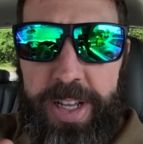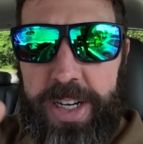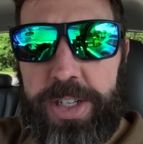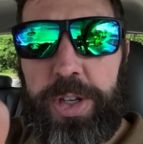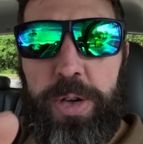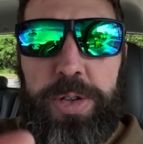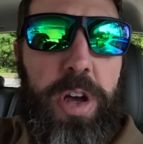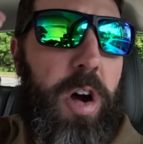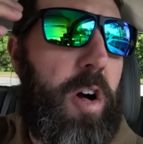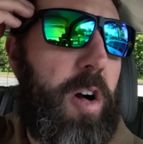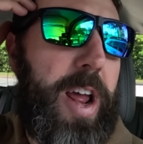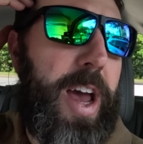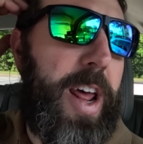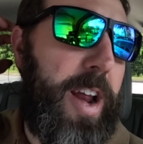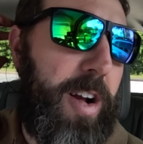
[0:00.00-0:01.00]
Excuse the hard
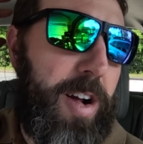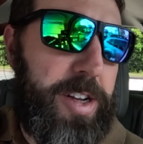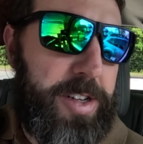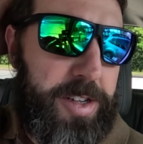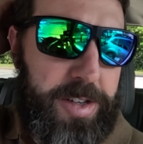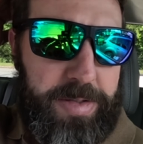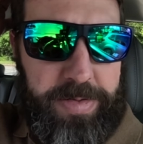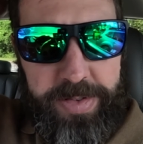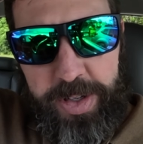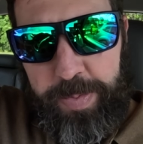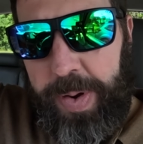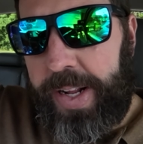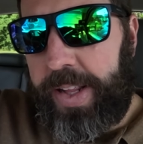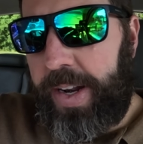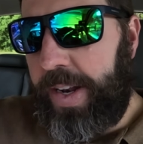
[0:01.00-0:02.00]
hat here, I just
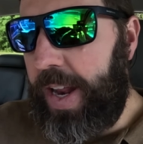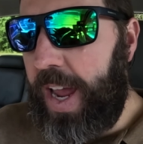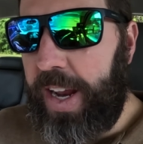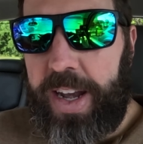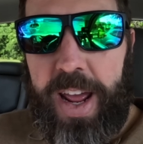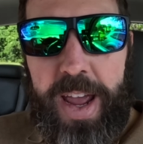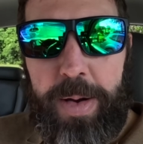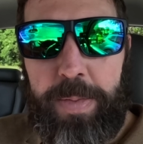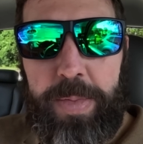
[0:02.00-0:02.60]
inspected a dang dam.